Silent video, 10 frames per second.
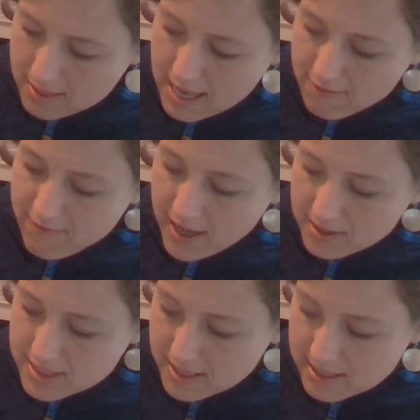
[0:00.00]
They
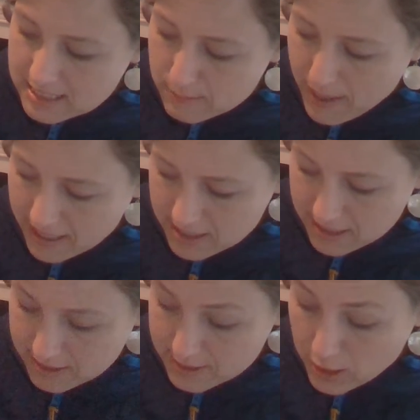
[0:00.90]
felt the
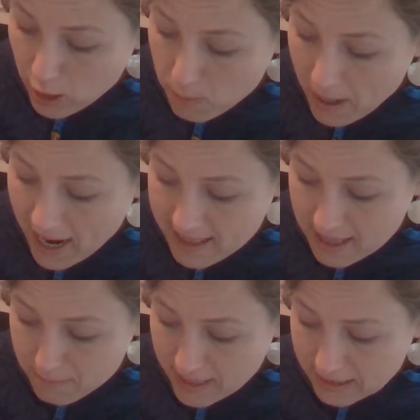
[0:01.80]
specters go by
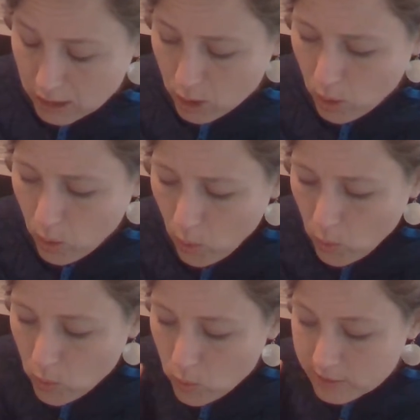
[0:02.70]
them like a
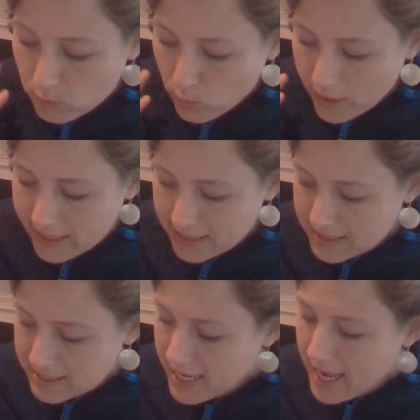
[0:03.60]
cold
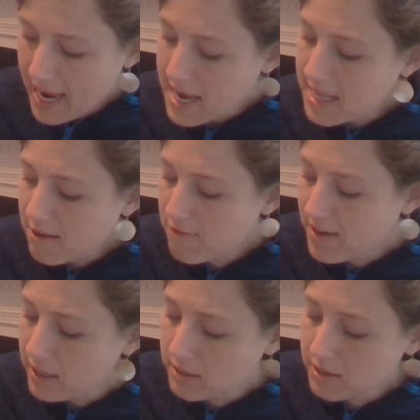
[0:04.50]
wind, and they
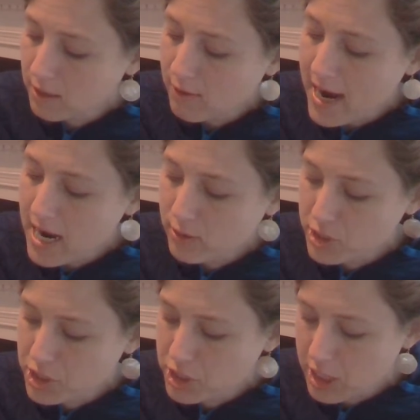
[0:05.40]
felt the ground
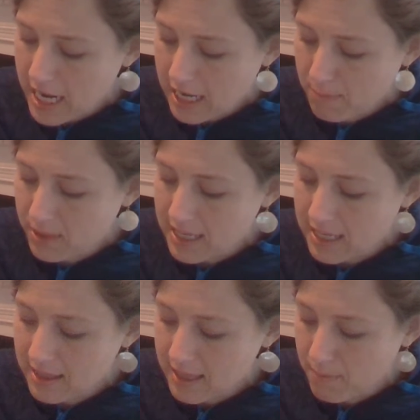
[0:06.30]
shake
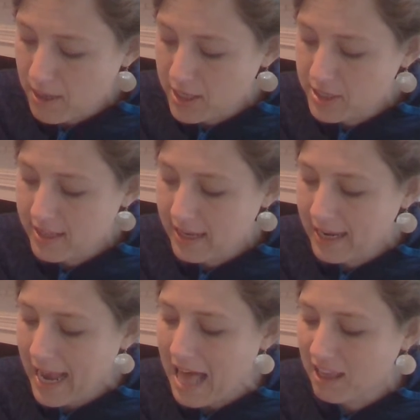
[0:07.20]
beneath them under the
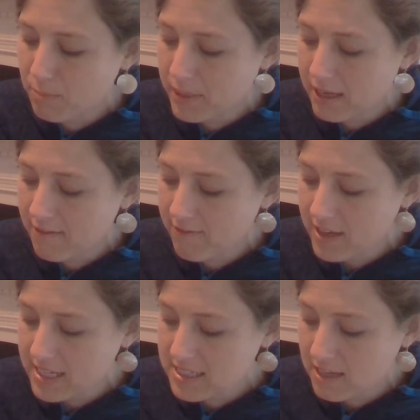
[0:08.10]
galloping
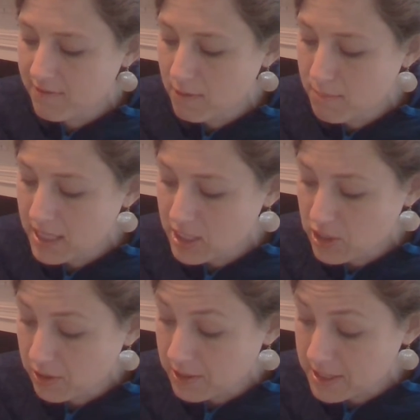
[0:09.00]
feet of the
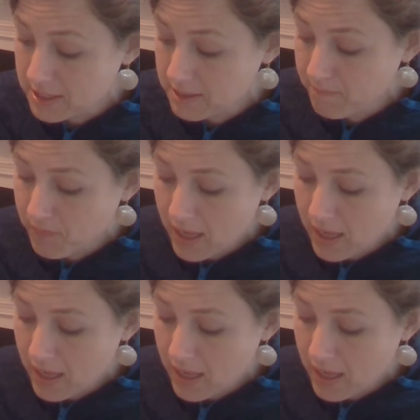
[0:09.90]
minotaurs.